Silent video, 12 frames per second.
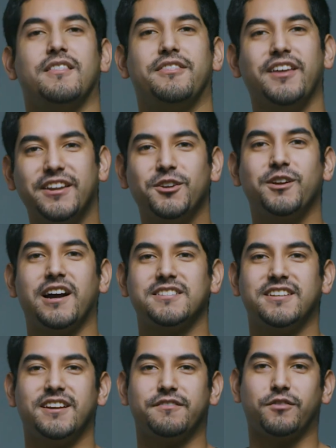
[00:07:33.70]
Thank you
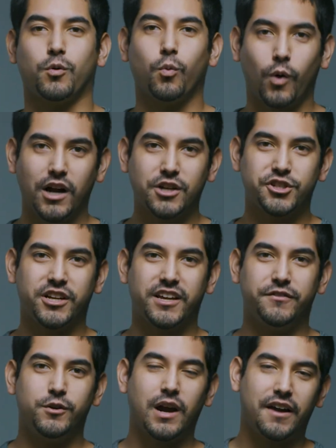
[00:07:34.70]
guys again for watching.
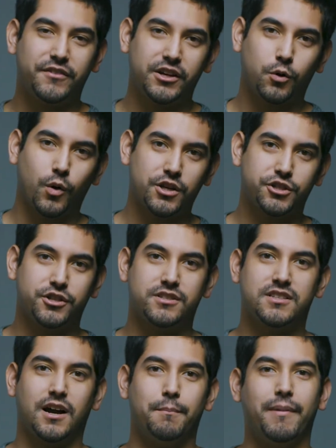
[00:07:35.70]
If you have any
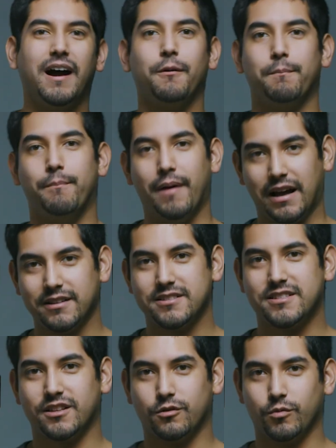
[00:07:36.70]
questions about
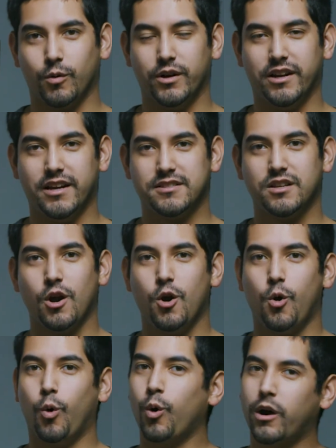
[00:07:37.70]
balancing the Ronin S,
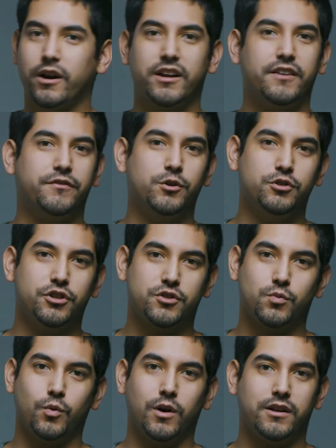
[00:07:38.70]
or if you
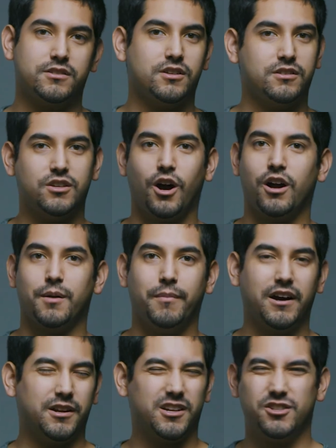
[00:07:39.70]
just want to talk
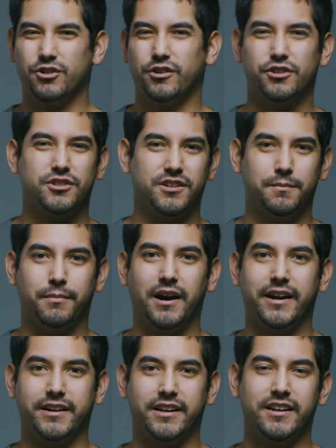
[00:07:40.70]
about it because you're interested in
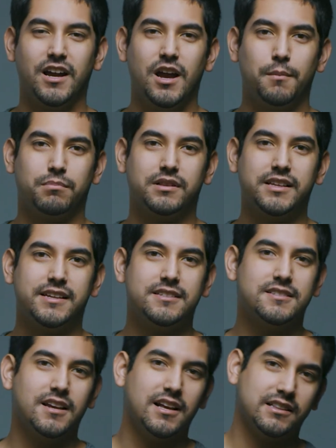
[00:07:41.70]
buying it,
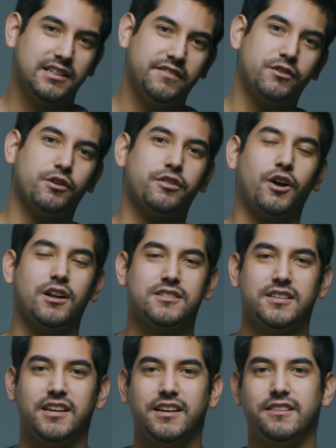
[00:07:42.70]
please leave your
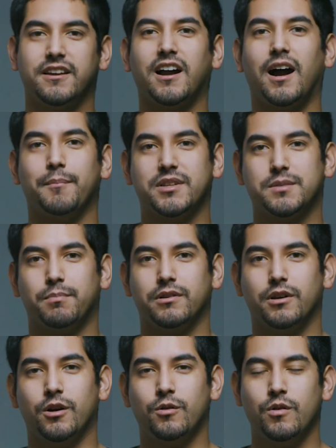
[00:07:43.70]
thoughts in the comments
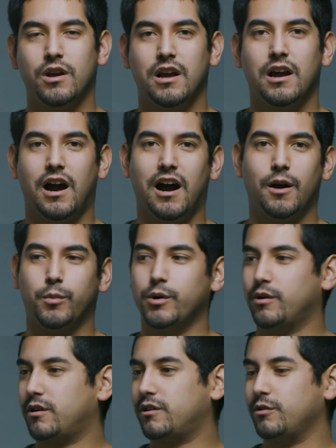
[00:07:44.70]
below. We
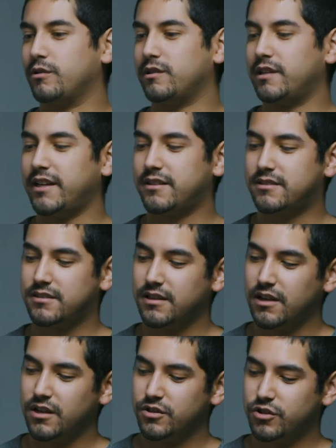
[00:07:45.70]
will include links
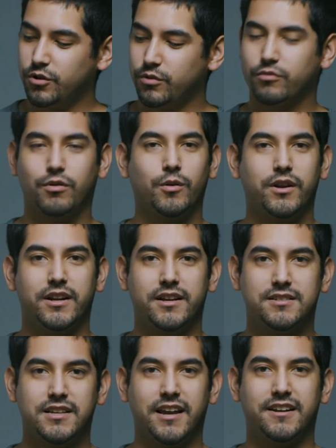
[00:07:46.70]
to the Ronin
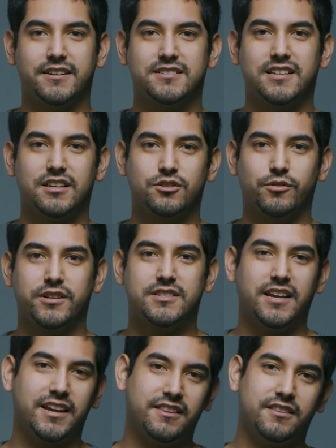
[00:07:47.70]
S and accessories
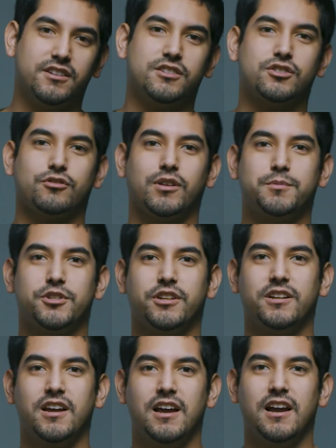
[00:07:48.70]
in the
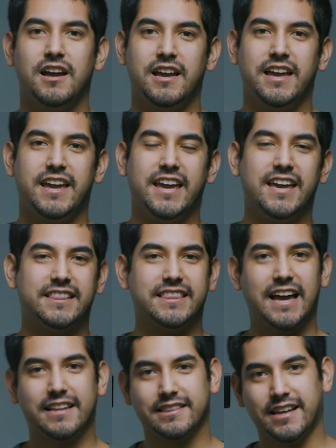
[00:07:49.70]
description. Hit
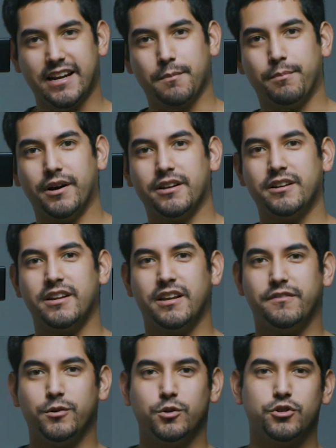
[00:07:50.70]
that like button
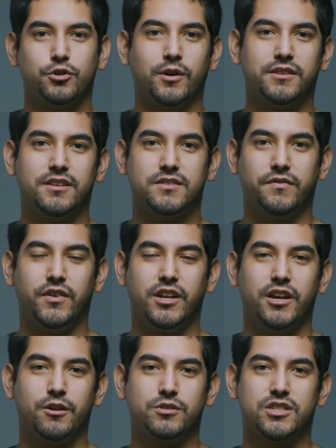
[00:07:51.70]
if you enjoyed this
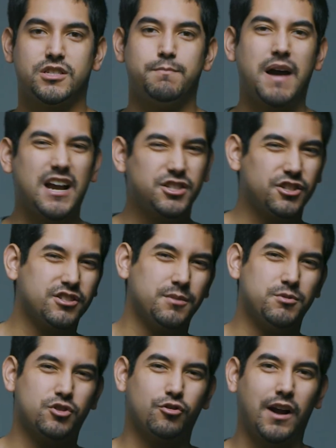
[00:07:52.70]
video. Smash the
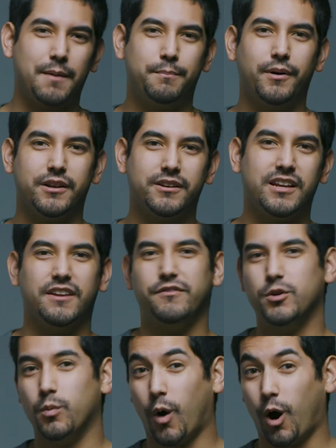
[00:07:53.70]
subscribe button
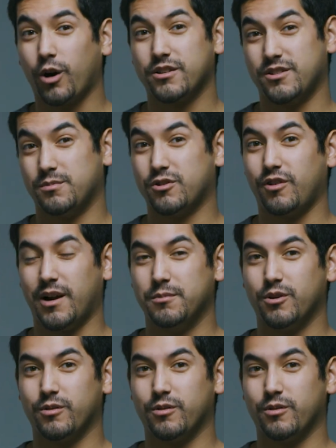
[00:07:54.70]
if you aren't subscribed